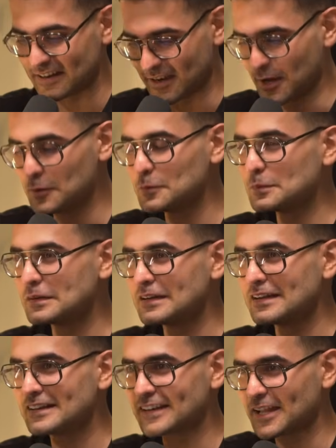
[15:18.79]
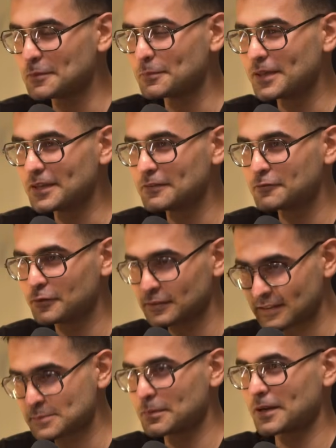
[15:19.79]
Now, tell me for
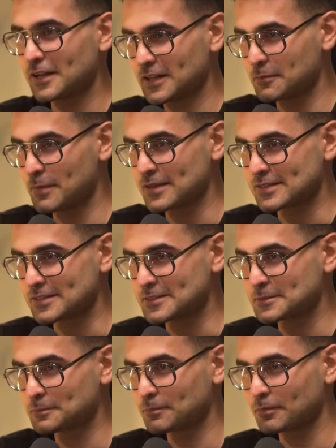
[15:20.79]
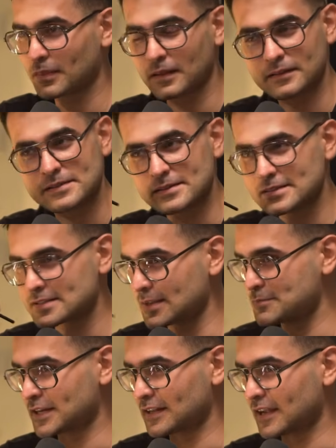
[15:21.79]
this particular message, this is the
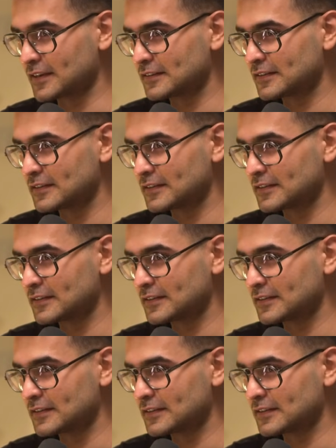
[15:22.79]
subject line.